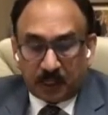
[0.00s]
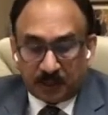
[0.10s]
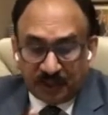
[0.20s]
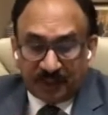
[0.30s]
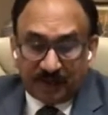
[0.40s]

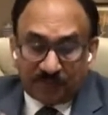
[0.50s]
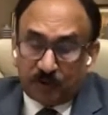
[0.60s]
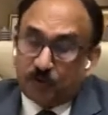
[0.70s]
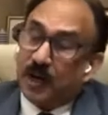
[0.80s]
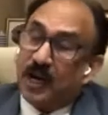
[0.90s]
Ajit
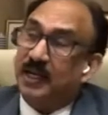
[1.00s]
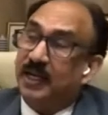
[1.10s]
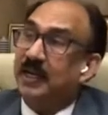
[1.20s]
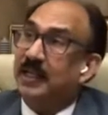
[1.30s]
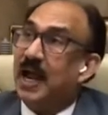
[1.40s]
referred to
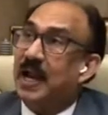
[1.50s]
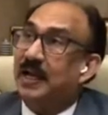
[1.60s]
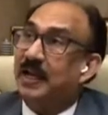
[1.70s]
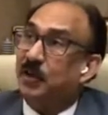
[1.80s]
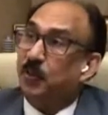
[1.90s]
rightly
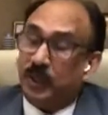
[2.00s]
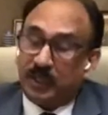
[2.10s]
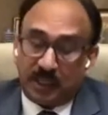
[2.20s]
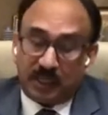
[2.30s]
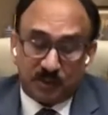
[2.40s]
that
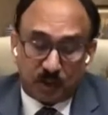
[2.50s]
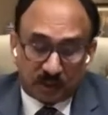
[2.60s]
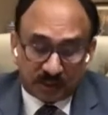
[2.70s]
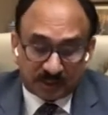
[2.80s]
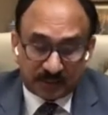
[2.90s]
inequity is
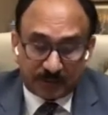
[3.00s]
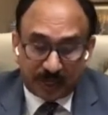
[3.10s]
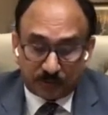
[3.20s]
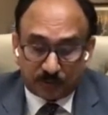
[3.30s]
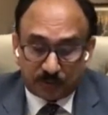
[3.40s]
not just
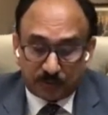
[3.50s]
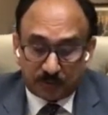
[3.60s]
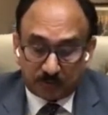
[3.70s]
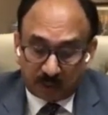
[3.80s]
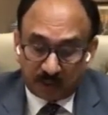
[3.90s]
about
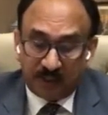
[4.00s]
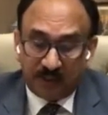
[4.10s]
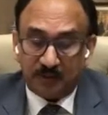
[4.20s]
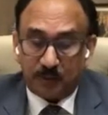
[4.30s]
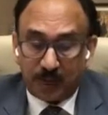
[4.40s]

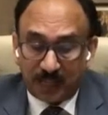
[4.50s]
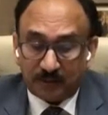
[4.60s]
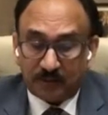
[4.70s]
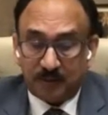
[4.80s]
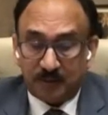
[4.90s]
money,
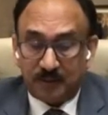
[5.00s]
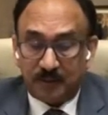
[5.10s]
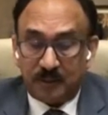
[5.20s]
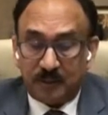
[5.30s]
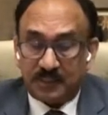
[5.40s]
wealth,
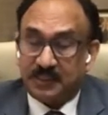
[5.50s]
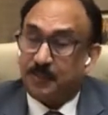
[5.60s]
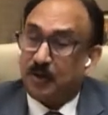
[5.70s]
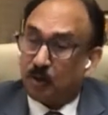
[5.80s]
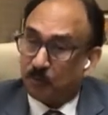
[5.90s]
it's
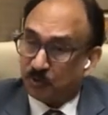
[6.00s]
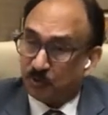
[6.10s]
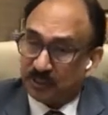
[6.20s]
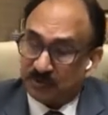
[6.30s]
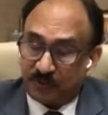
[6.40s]
about
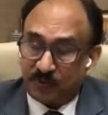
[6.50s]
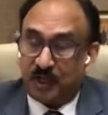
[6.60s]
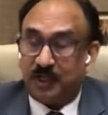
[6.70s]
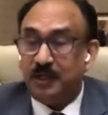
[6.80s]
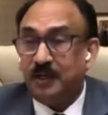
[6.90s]
opportunities for
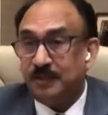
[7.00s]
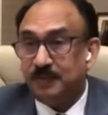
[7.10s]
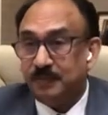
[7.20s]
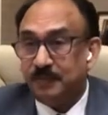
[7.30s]
gender,